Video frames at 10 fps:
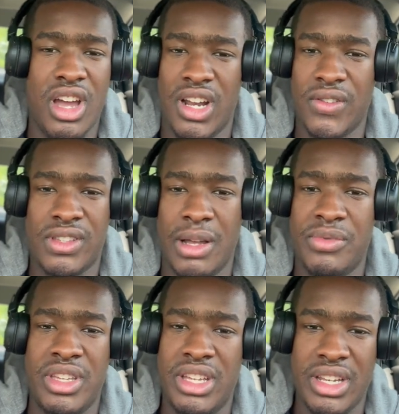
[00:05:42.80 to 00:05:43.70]

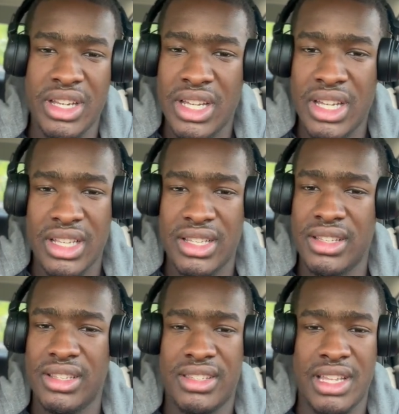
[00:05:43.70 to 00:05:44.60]
something
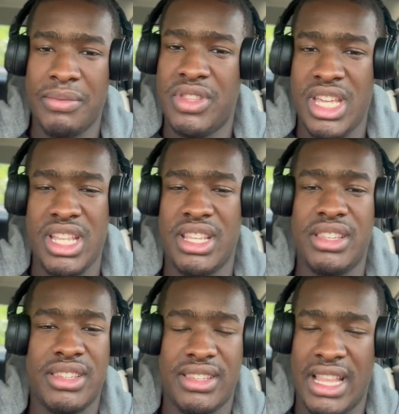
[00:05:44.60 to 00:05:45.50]

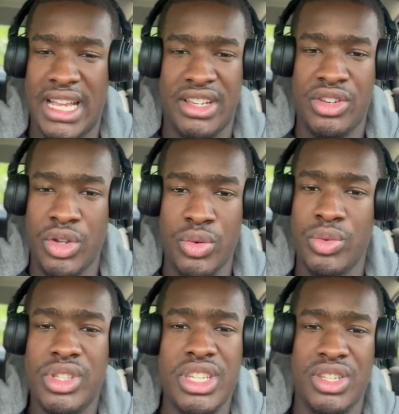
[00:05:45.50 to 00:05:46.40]
that's like new
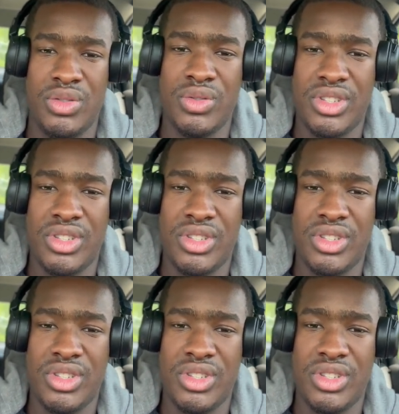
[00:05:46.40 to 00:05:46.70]
to you.